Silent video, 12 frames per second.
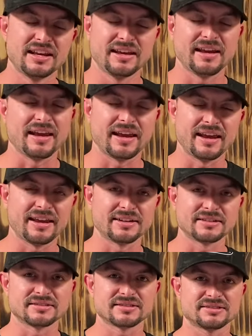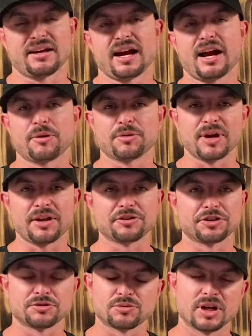And I would rather
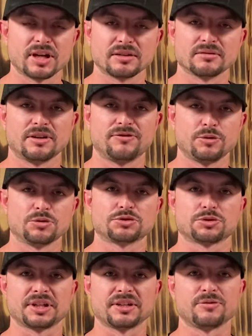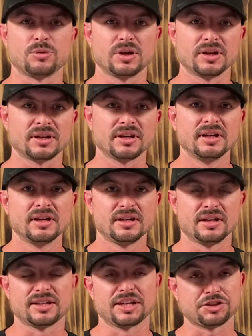just run a full screen of one
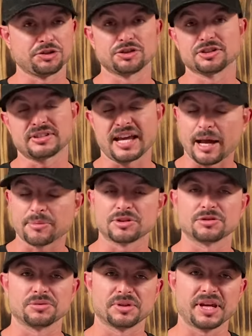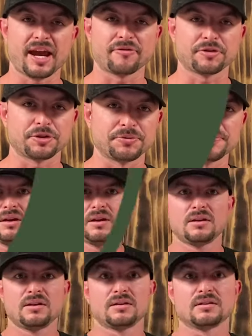unless you just absolutely have to.
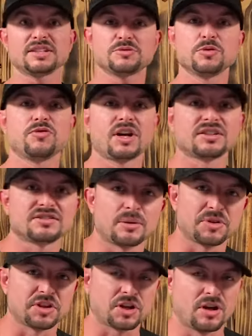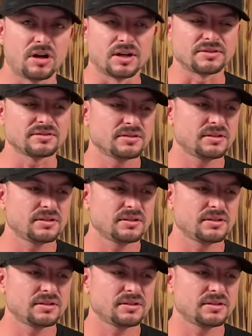Let's move on to some of the cons.